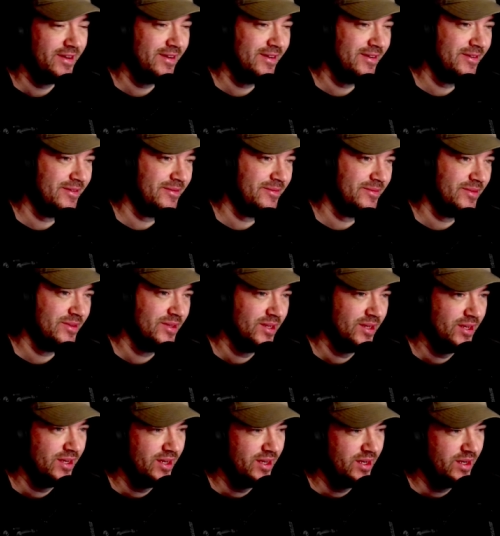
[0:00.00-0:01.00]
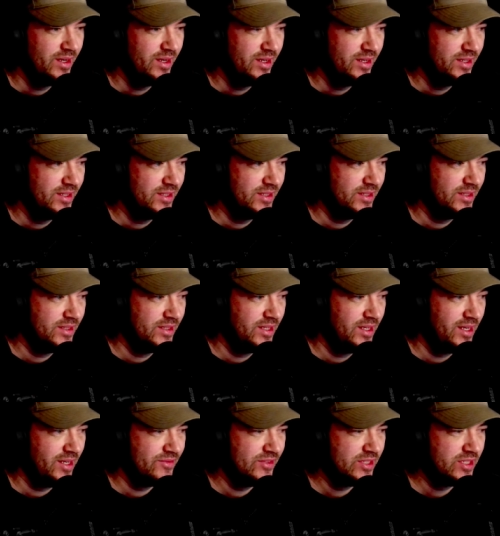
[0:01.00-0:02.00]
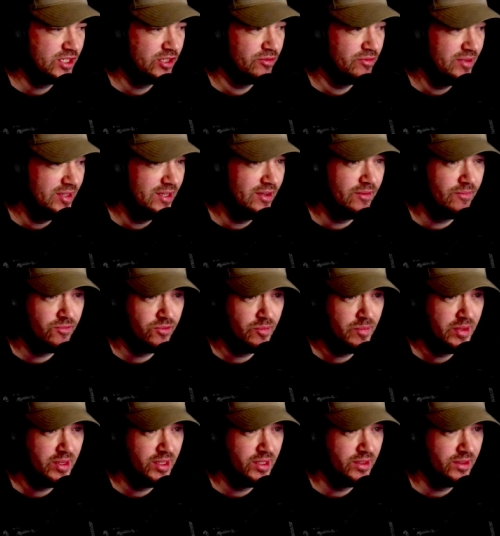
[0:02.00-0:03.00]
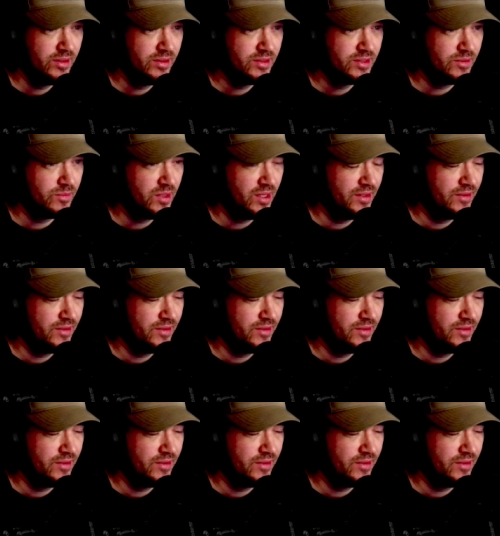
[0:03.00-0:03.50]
Um, I think career for me is the